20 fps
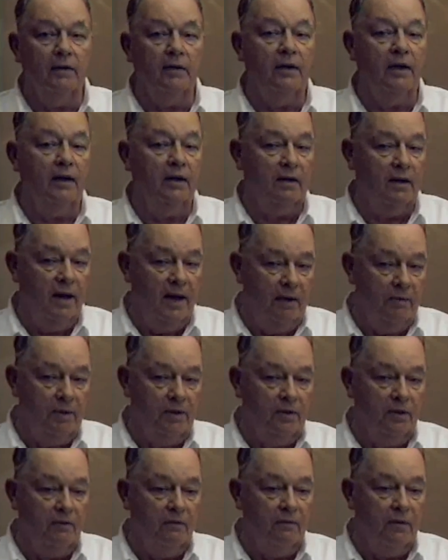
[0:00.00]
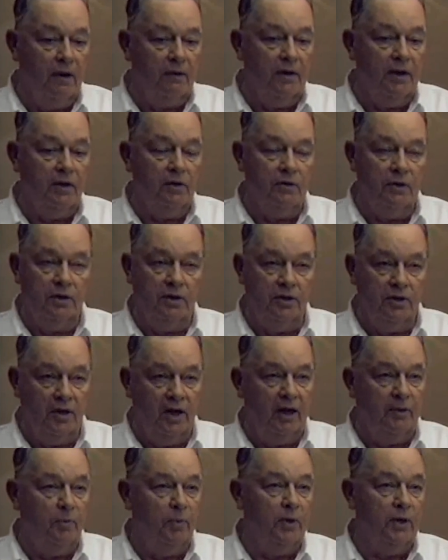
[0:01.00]
And I was in very good
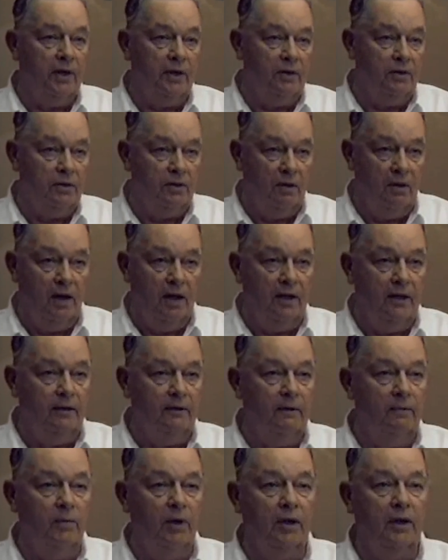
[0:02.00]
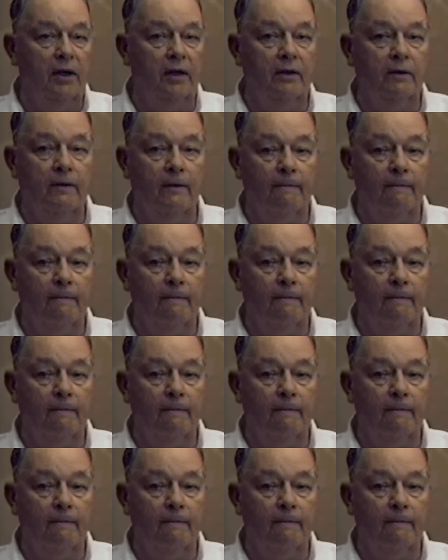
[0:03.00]
shape when I started. I mean, I